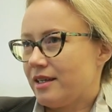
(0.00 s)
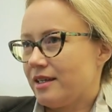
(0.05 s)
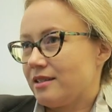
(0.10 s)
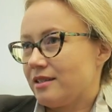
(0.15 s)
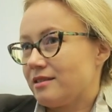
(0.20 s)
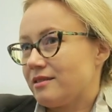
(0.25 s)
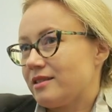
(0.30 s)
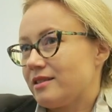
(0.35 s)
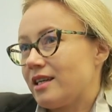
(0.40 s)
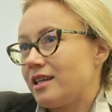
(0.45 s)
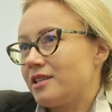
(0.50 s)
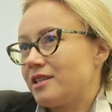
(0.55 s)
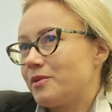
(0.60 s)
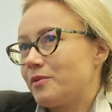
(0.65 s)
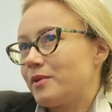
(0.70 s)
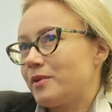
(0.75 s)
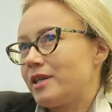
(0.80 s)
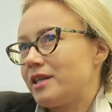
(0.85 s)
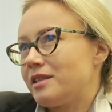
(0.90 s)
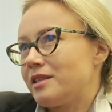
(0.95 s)
And
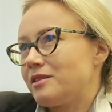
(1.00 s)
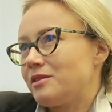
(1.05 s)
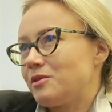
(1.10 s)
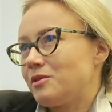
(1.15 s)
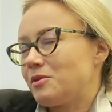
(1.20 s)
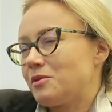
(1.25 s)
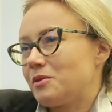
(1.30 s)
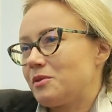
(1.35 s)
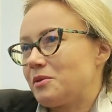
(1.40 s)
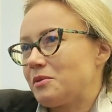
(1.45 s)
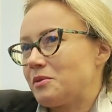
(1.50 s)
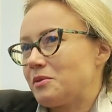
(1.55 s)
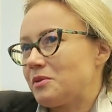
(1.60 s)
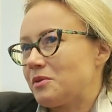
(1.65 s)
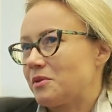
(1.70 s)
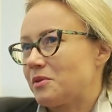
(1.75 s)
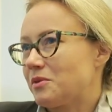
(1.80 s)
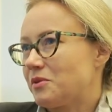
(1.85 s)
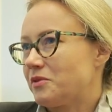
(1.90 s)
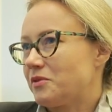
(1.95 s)
otherwise, you know,
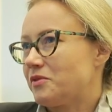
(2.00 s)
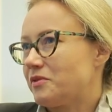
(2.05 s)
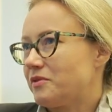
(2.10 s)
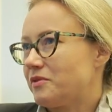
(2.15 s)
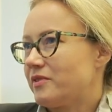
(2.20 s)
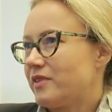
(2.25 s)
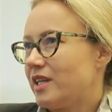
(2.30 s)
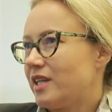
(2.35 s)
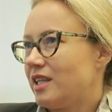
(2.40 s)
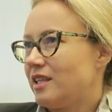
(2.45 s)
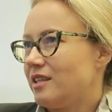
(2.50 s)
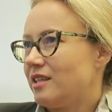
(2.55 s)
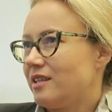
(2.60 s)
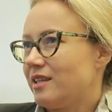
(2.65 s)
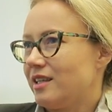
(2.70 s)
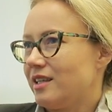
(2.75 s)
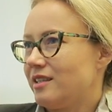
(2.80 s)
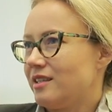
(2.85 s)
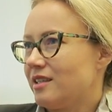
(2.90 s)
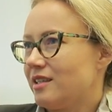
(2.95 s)
sort of
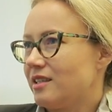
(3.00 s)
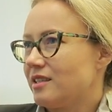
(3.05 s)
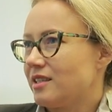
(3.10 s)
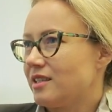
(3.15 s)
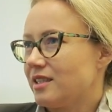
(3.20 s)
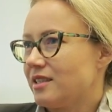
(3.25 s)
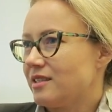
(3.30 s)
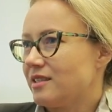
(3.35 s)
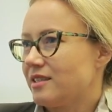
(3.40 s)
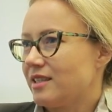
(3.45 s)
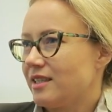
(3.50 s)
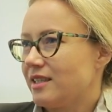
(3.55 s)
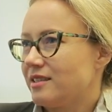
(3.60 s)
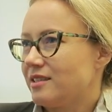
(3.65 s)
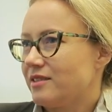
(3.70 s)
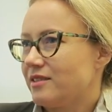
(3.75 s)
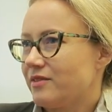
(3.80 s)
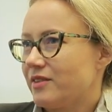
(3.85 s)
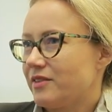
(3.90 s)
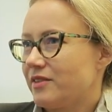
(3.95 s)
any other
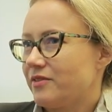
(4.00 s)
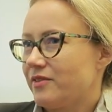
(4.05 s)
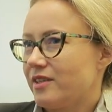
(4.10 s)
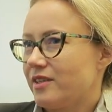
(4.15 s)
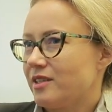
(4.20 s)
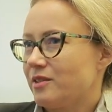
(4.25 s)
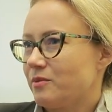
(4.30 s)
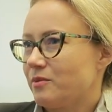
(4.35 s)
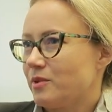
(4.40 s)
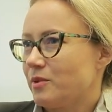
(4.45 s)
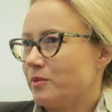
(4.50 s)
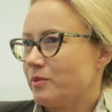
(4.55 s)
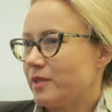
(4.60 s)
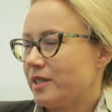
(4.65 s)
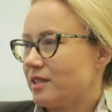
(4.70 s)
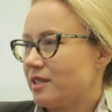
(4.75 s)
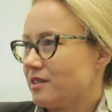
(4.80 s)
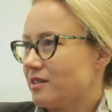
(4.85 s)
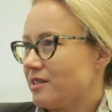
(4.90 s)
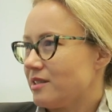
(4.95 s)
incentive I find will
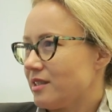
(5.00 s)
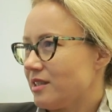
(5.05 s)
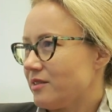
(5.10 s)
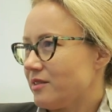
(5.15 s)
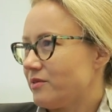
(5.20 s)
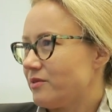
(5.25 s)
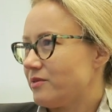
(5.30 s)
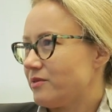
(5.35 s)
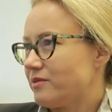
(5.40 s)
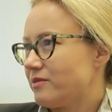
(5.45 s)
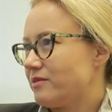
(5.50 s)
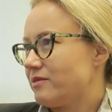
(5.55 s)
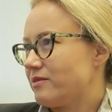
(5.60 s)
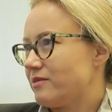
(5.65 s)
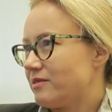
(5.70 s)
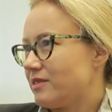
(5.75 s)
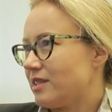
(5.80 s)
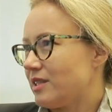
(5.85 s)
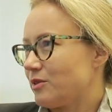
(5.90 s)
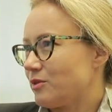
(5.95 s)
wear itself
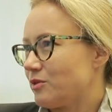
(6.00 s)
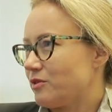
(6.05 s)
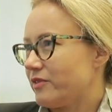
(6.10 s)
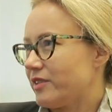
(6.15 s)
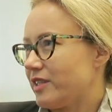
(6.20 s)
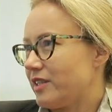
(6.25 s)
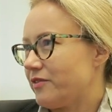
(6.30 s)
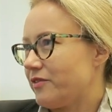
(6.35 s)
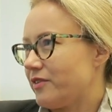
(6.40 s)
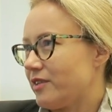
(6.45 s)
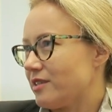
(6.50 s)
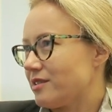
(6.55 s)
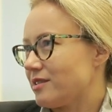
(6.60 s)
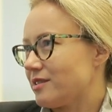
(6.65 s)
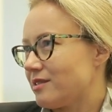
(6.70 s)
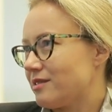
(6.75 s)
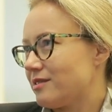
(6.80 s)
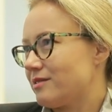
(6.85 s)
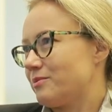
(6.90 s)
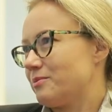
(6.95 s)
out very
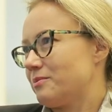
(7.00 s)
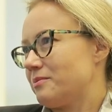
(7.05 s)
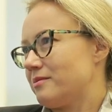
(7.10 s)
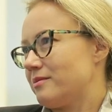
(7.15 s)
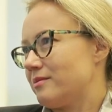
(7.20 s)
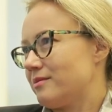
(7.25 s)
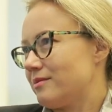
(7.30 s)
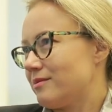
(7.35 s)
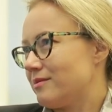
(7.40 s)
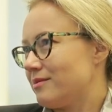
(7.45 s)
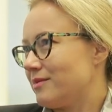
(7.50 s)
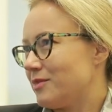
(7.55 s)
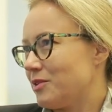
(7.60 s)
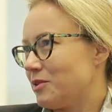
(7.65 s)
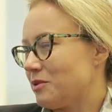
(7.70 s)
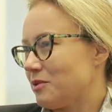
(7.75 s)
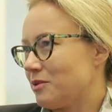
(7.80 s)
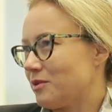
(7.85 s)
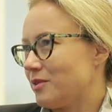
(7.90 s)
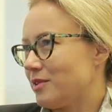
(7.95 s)
fast,
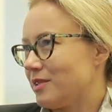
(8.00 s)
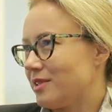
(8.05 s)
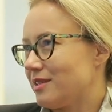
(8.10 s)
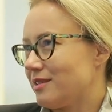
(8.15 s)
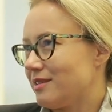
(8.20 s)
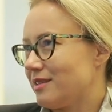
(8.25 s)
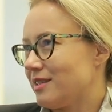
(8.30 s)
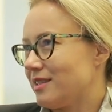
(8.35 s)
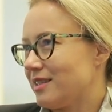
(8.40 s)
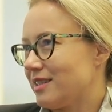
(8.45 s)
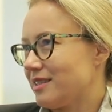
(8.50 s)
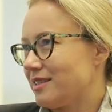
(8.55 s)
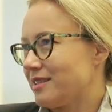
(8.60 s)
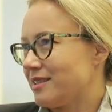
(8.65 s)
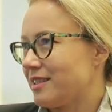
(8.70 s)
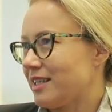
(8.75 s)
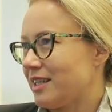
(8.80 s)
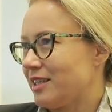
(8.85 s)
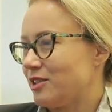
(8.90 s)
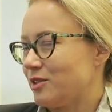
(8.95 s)
you know, in this
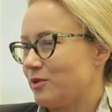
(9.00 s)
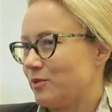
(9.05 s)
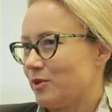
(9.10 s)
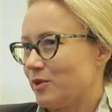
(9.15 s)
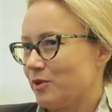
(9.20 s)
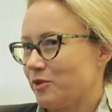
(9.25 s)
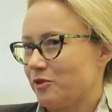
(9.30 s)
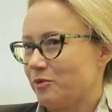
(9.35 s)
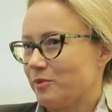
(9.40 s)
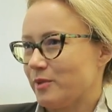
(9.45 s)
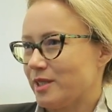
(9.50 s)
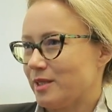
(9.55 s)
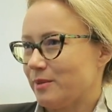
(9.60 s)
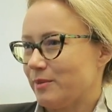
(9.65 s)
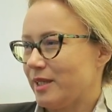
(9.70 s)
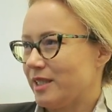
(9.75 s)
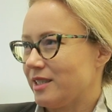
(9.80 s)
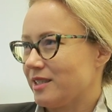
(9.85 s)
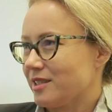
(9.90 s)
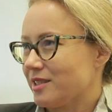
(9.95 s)
strange yeah. world of
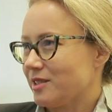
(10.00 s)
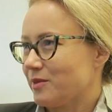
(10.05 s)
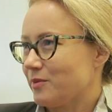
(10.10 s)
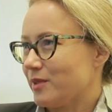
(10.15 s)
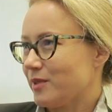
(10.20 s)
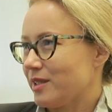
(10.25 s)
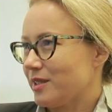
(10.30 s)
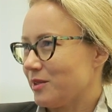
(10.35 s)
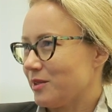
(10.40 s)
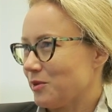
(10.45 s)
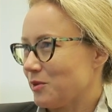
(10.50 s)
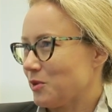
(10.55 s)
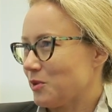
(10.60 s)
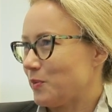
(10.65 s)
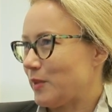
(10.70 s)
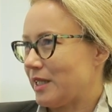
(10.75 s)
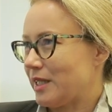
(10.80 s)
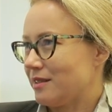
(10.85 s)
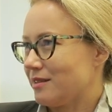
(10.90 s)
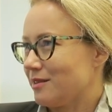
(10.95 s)
mathematics where you
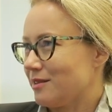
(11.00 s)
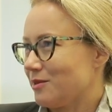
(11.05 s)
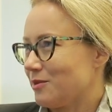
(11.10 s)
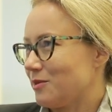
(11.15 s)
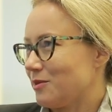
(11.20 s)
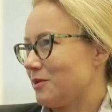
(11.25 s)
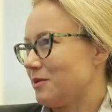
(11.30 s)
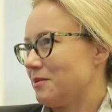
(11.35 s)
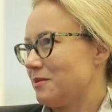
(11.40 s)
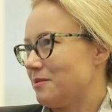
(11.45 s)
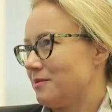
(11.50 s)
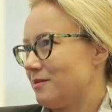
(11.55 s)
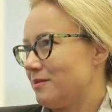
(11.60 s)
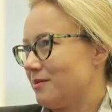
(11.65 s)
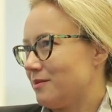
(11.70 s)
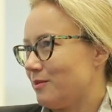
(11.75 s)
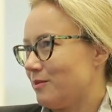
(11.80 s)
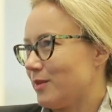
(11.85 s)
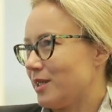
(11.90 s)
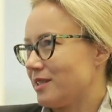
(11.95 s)
spend, you know,
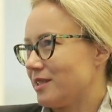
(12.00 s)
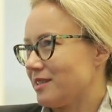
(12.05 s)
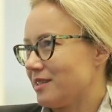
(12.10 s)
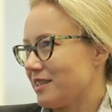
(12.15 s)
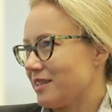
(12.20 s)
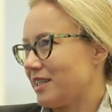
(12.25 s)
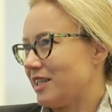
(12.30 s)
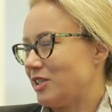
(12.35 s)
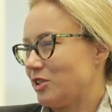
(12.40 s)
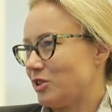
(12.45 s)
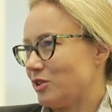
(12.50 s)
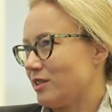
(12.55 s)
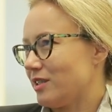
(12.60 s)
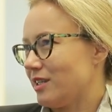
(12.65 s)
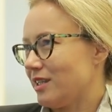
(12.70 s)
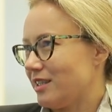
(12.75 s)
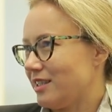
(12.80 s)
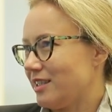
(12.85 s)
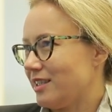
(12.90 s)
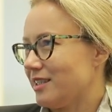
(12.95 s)
months,
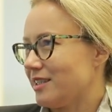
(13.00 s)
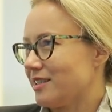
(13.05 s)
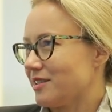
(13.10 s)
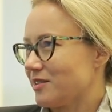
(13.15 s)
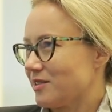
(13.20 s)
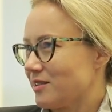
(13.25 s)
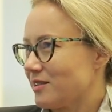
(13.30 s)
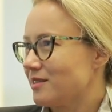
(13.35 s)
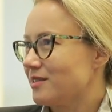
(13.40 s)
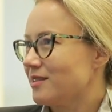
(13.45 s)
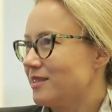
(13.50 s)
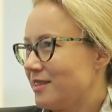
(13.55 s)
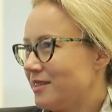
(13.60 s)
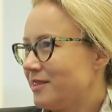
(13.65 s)
occasionally years